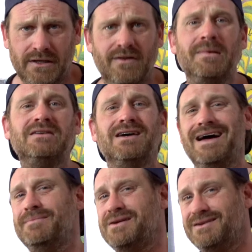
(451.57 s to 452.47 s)
In the
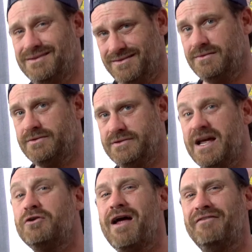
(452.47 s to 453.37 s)
meantime,
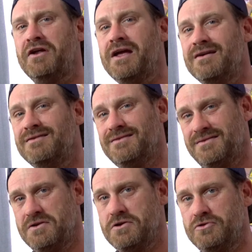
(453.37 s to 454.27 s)
stay crafty,
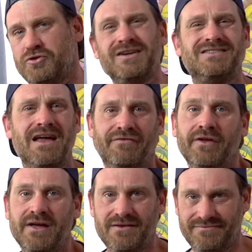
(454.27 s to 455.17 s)
drink
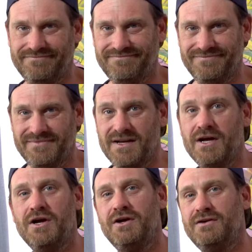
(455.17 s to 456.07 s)
safely,
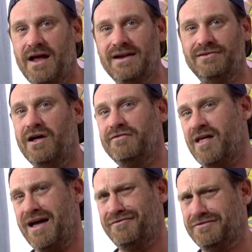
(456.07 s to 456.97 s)
and love
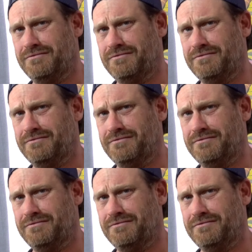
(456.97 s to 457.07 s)
life.